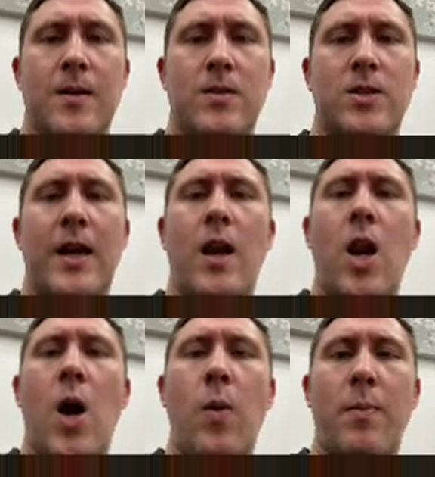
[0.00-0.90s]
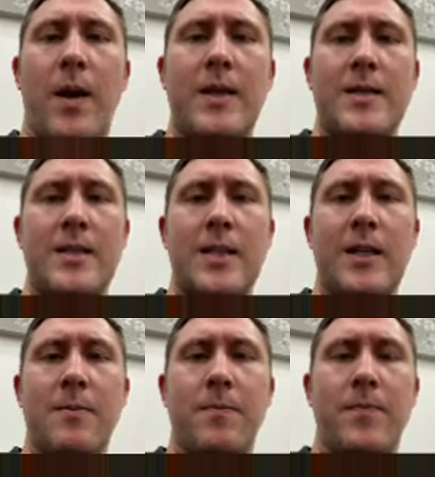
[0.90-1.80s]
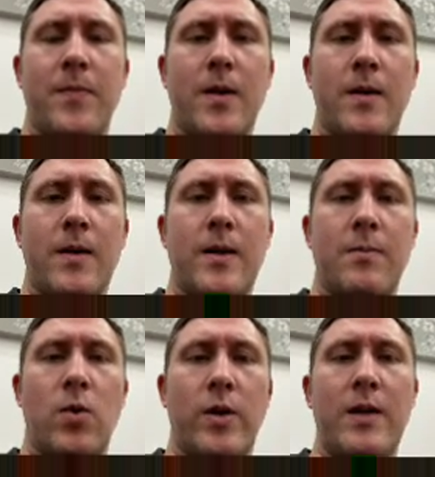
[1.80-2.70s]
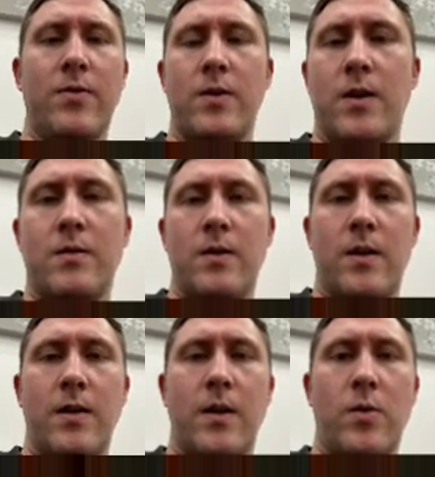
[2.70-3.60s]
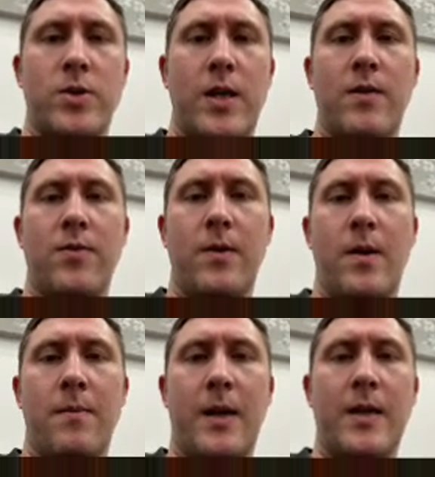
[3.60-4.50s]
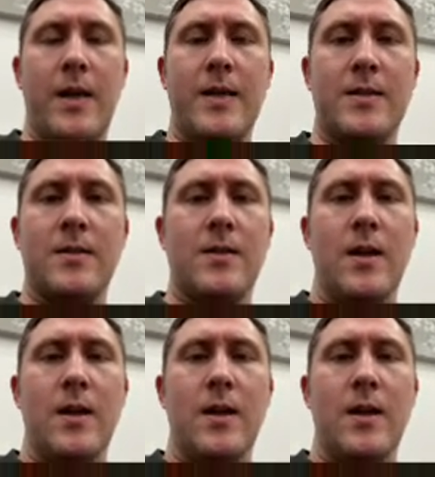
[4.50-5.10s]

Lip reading: say a lower placed team, or even say if you're a Man United